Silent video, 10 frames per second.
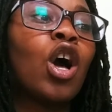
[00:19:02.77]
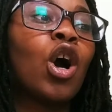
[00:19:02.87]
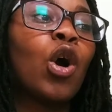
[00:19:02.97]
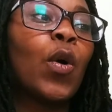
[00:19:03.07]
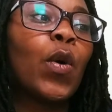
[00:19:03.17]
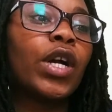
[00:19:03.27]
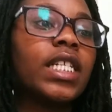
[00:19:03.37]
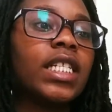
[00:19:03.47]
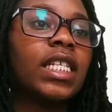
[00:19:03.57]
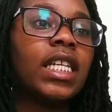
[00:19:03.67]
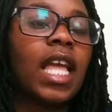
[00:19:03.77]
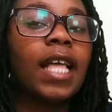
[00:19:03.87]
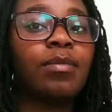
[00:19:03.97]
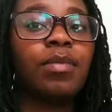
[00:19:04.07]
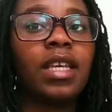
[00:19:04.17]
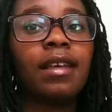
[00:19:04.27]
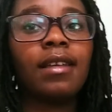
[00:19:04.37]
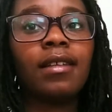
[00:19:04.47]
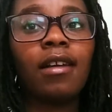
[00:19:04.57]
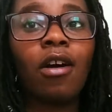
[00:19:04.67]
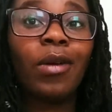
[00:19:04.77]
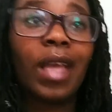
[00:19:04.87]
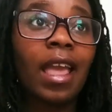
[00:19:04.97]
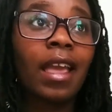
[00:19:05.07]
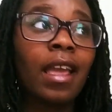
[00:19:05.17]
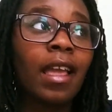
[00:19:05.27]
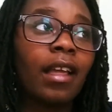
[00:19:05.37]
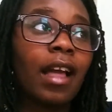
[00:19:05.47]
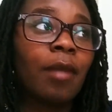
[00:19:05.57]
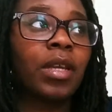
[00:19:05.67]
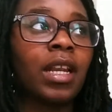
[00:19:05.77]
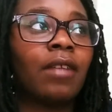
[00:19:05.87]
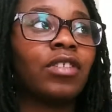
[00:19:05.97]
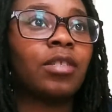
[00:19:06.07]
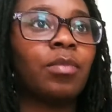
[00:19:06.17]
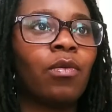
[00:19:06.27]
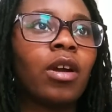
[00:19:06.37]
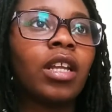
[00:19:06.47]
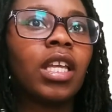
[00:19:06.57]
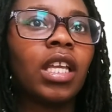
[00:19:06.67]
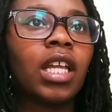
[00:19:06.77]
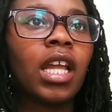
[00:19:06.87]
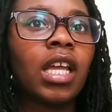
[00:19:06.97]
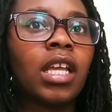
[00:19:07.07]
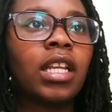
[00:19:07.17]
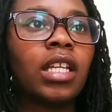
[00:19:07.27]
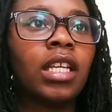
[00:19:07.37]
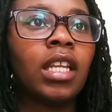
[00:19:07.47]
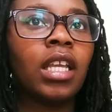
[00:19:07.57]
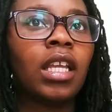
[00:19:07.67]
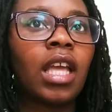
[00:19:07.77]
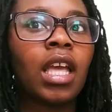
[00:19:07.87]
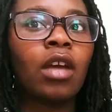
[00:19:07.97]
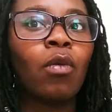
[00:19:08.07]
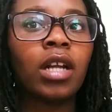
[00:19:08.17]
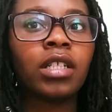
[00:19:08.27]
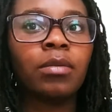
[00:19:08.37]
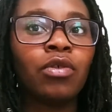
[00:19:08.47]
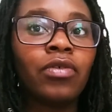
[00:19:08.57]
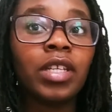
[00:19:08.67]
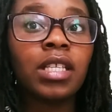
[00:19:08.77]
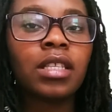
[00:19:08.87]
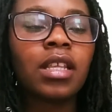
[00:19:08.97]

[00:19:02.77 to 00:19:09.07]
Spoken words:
quarantine has been okay. I mean, I've just been working and eating and watching movies.